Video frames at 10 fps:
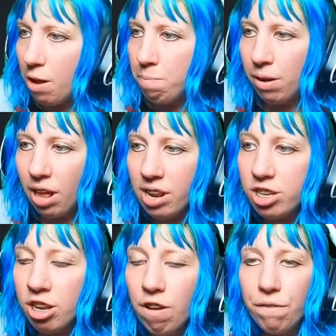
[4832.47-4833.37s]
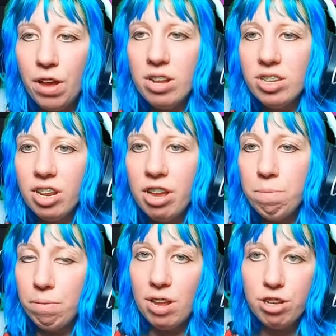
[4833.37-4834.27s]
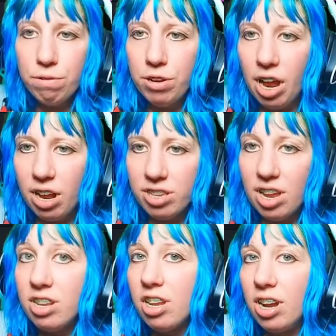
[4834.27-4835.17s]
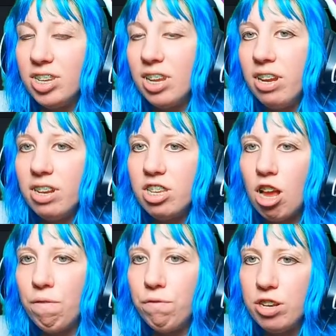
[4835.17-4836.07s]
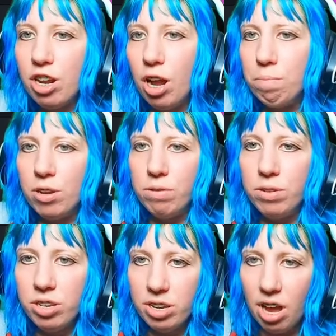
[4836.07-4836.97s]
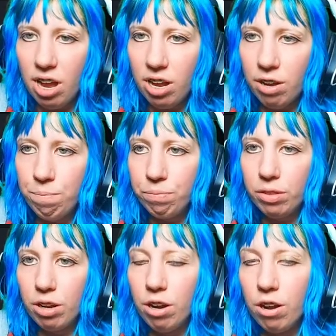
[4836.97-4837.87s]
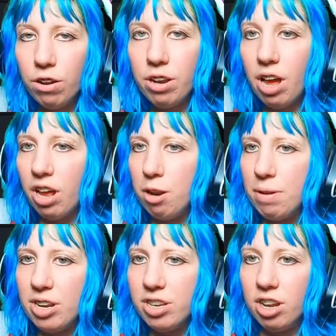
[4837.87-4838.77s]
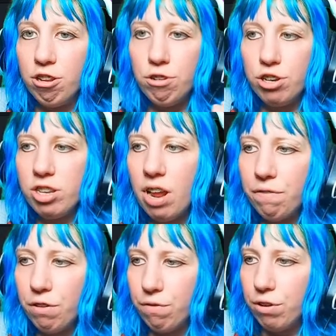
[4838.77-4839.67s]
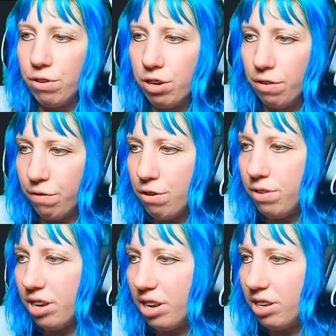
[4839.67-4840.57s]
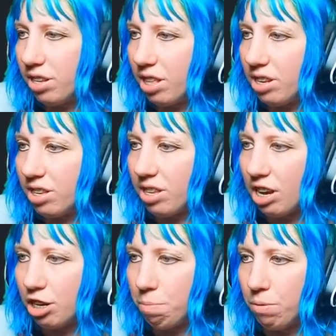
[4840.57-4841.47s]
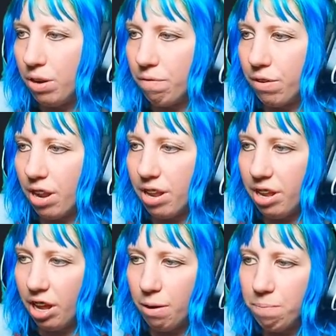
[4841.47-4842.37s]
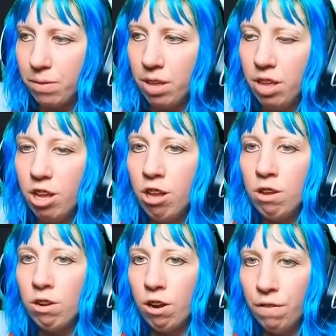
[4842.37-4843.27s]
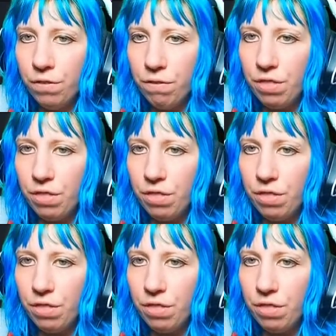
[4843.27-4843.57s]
Place all your assets. I say this every time. When you start on animator, you just have the root. The root is this center point right here. Off of